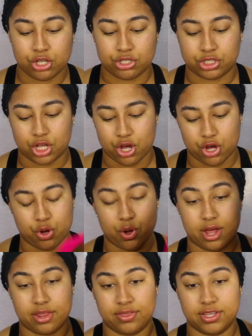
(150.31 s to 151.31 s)

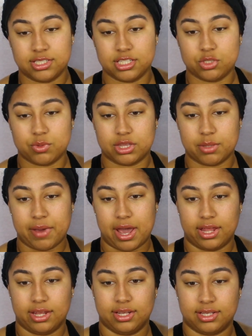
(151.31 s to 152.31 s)
So this is what the
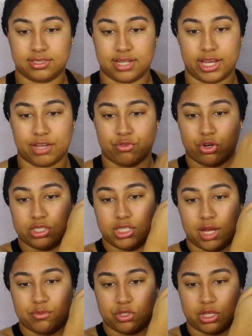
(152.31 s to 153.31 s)
palette looks like. Of course
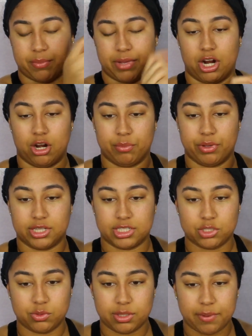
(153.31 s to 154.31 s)
it comes with a mirror, but
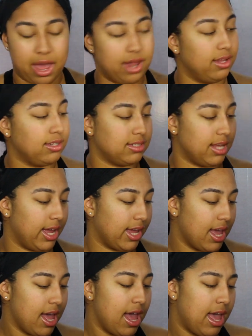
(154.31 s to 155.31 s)
this is what the palette looks like.